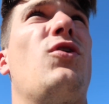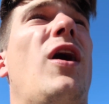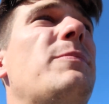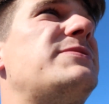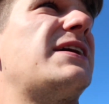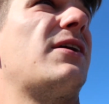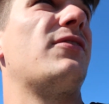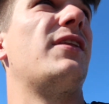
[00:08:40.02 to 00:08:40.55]
little
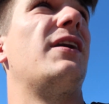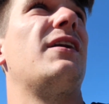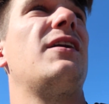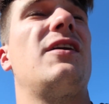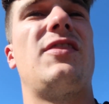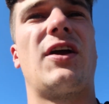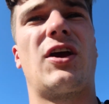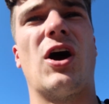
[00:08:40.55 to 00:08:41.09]
update on
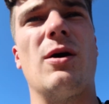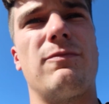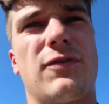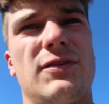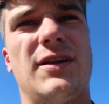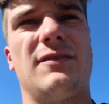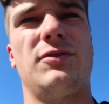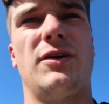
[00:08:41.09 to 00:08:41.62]
the
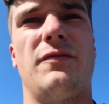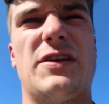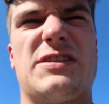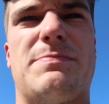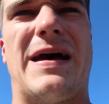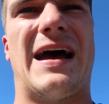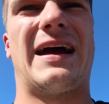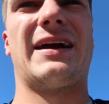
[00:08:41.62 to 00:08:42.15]
comfort level of this
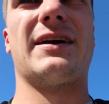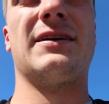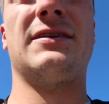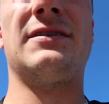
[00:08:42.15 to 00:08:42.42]
bag.